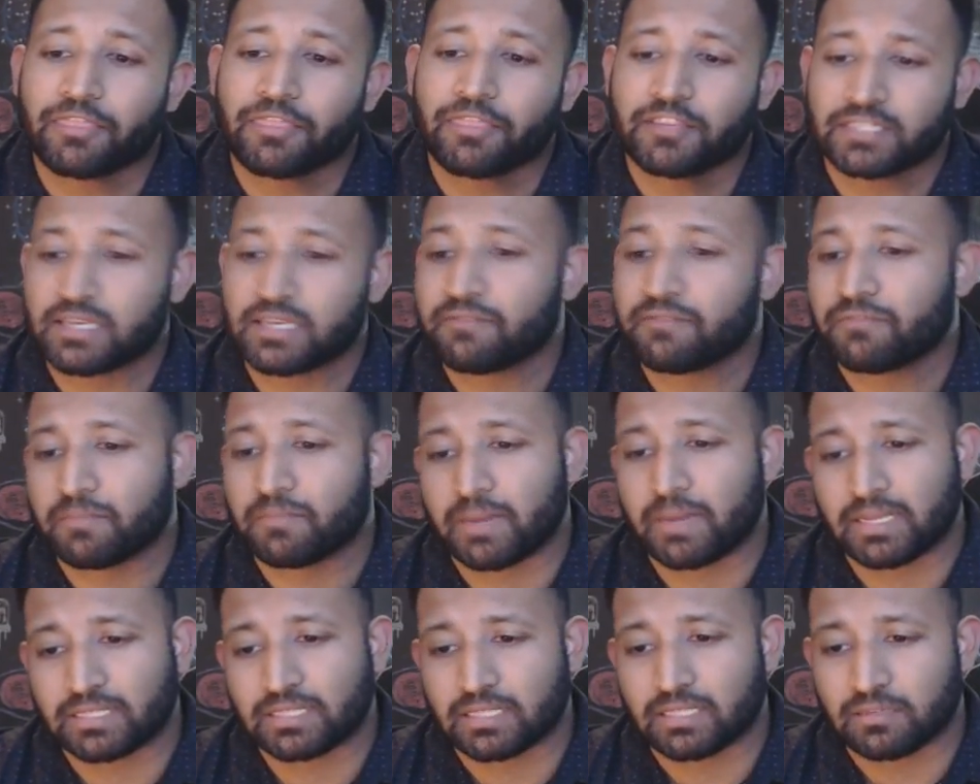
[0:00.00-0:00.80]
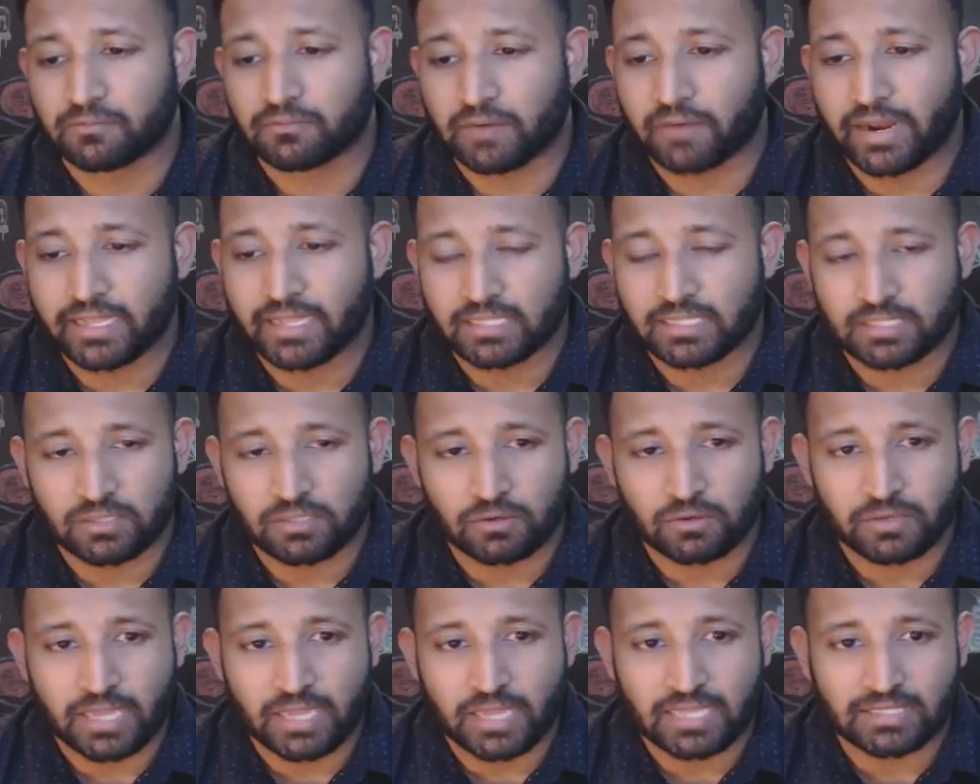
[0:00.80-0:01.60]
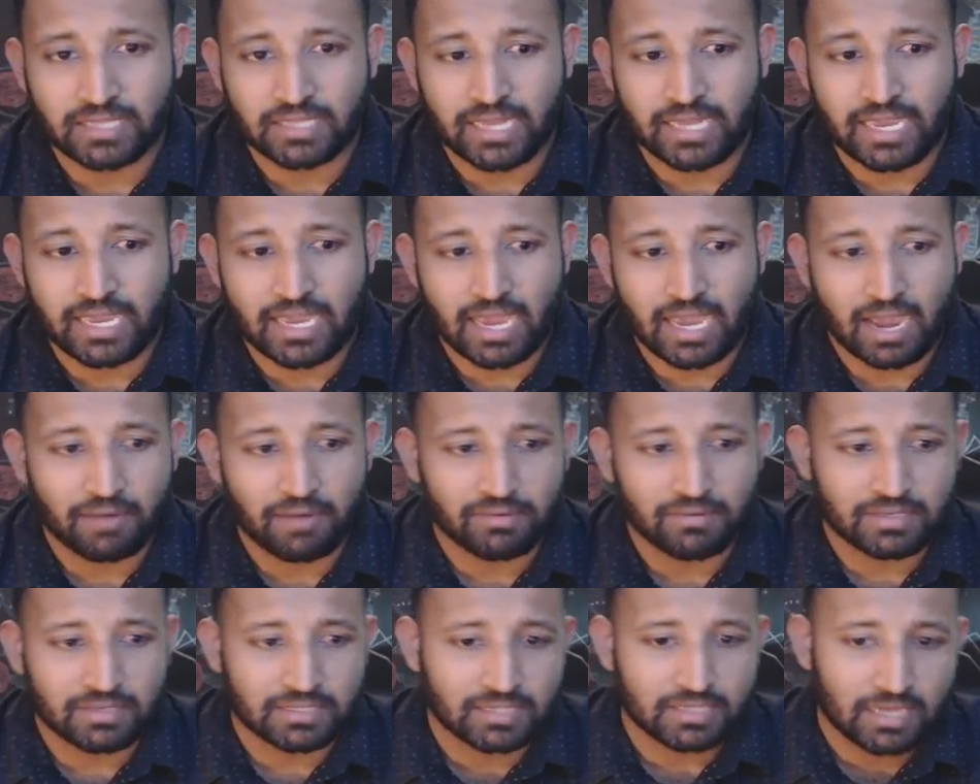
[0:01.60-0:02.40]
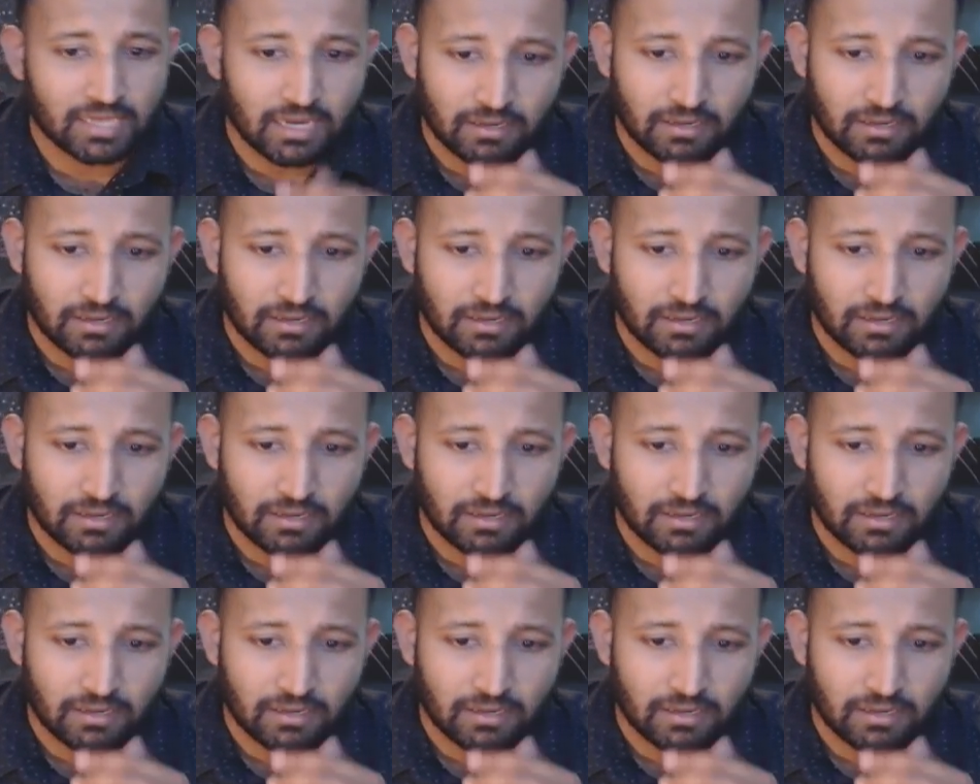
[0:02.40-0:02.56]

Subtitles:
set for myself, right? So yesterday I was